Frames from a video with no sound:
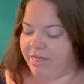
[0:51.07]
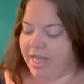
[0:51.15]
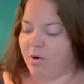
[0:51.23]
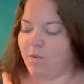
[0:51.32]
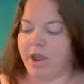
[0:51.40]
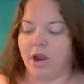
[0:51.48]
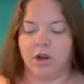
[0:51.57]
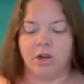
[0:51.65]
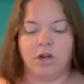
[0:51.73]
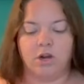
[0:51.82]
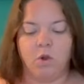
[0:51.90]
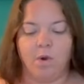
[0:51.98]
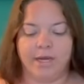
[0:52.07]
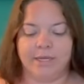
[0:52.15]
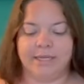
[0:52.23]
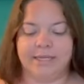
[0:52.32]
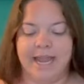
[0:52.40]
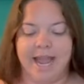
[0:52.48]
Then we are going
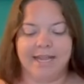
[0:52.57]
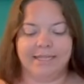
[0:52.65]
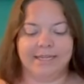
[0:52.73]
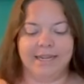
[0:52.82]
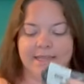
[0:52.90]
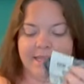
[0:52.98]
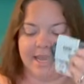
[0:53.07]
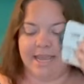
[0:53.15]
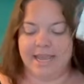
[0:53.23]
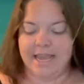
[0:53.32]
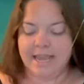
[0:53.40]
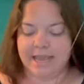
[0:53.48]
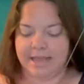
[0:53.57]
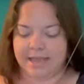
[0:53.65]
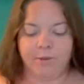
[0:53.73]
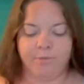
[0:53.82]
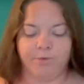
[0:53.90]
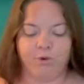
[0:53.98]
to test the
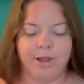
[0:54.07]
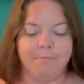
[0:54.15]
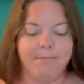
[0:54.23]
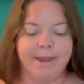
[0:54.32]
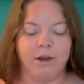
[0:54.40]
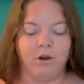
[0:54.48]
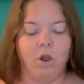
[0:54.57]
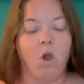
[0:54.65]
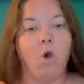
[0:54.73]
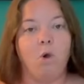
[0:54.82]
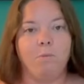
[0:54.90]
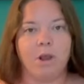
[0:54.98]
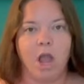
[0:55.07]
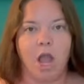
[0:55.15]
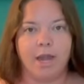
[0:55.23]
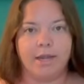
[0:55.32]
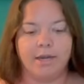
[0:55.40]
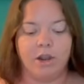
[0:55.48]
Premier home
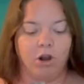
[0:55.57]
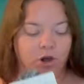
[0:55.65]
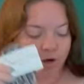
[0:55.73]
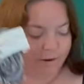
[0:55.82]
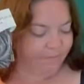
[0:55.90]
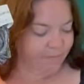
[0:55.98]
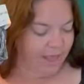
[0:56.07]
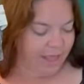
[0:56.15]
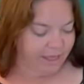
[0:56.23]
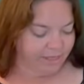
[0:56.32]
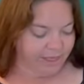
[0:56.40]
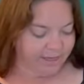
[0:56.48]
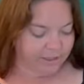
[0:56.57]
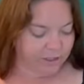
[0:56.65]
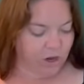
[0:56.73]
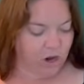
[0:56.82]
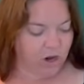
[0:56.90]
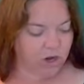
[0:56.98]
cotton yarn. This
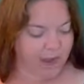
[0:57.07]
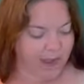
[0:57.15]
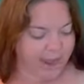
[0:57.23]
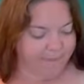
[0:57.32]
yarn, I